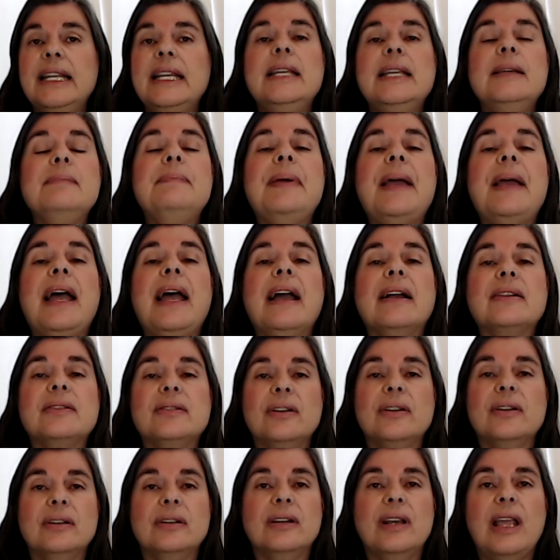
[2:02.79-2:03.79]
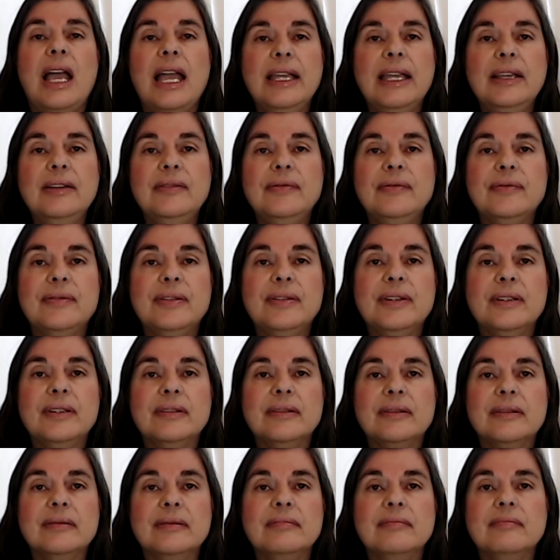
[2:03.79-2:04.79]
impacts our life.
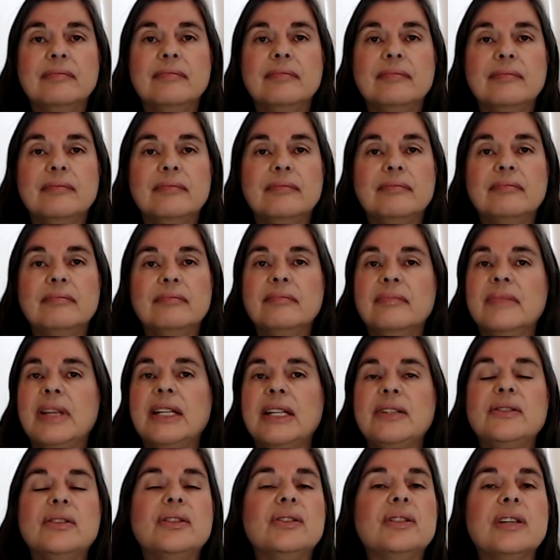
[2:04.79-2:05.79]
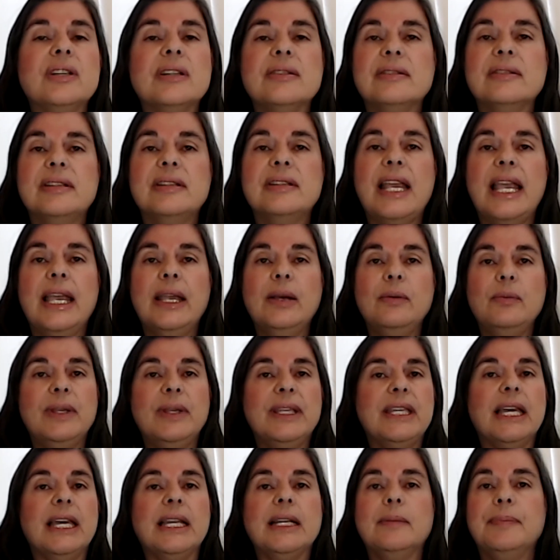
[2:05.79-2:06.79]
Let's just say we
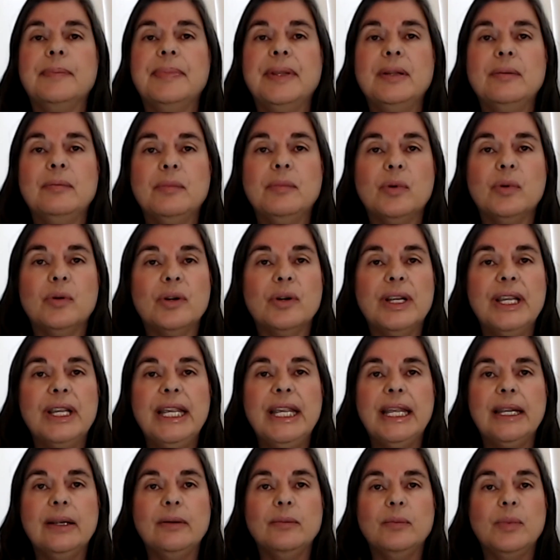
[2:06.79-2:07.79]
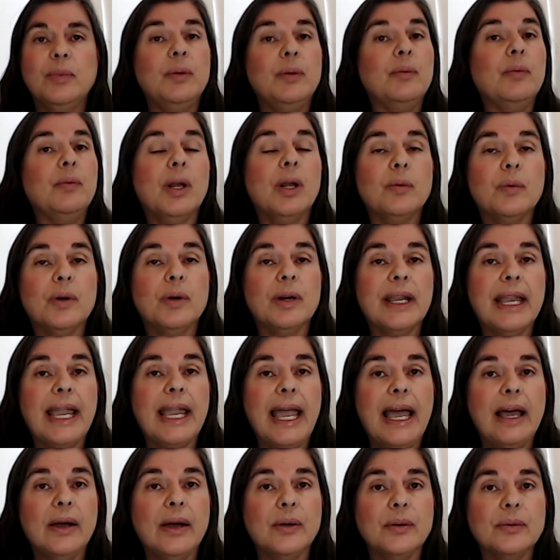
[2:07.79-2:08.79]
get up in the morning and we want to work
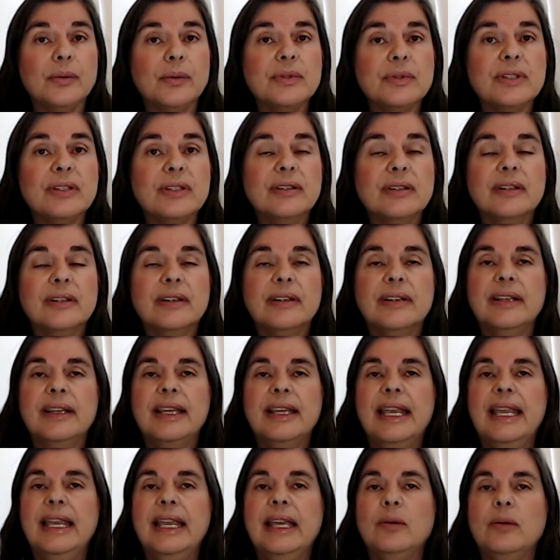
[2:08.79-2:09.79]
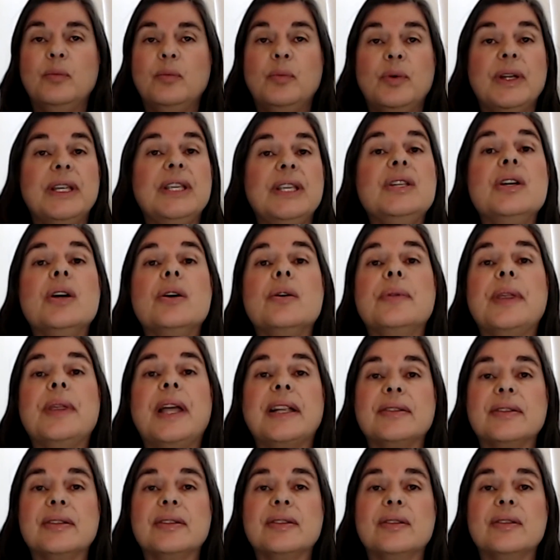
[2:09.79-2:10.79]
out, and we know
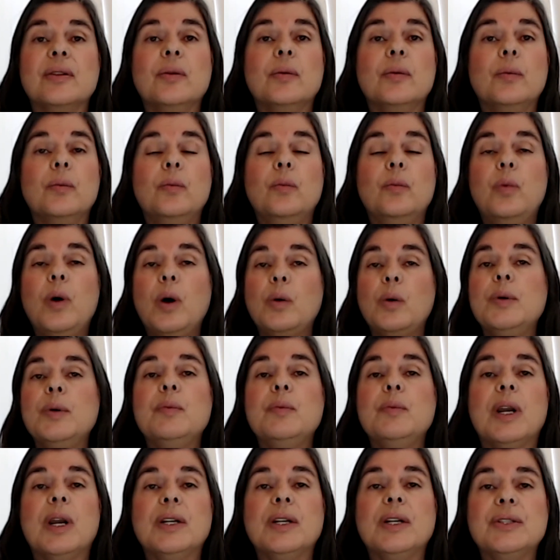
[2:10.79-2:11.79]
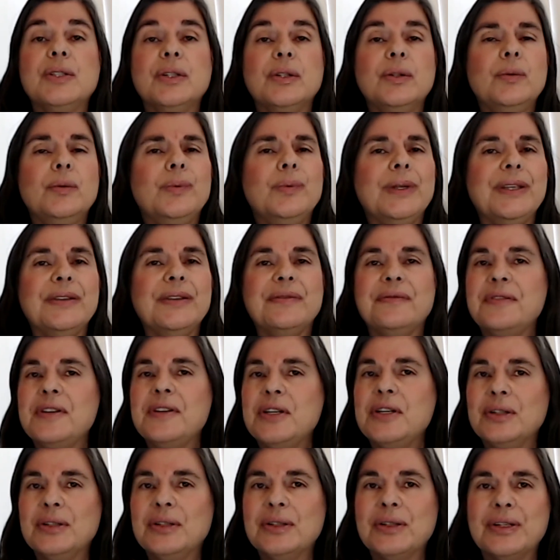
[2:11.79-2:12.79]
that's what we want to do. We
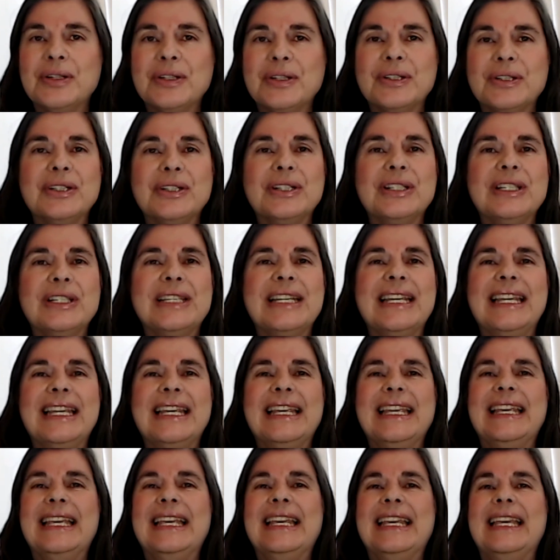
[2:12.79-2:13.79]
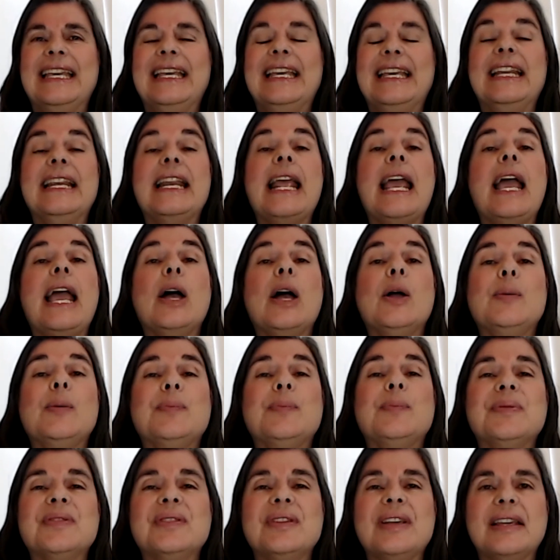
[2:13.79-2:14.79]
feel good. It
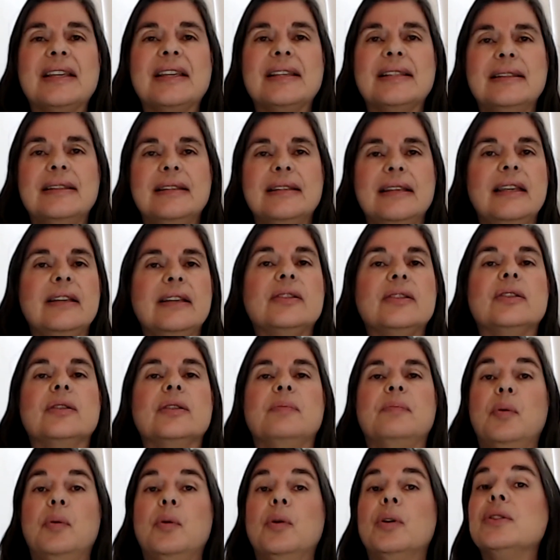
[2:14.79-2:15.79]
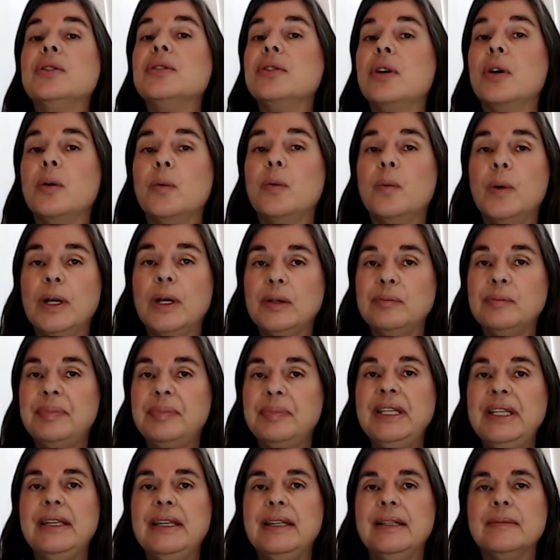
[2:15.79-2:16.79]
helps us. It supports our
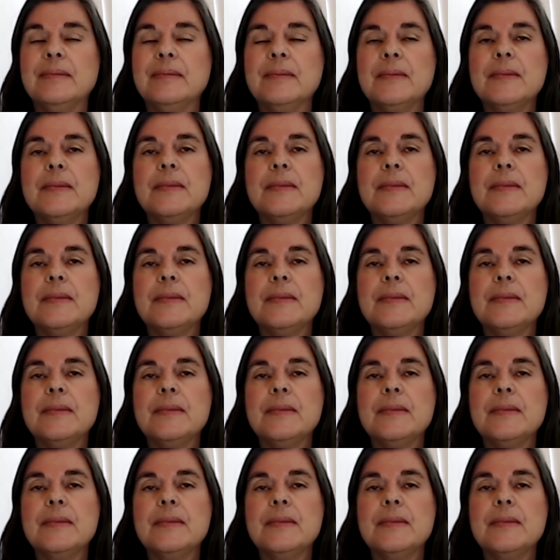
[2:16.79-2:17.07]
well-being.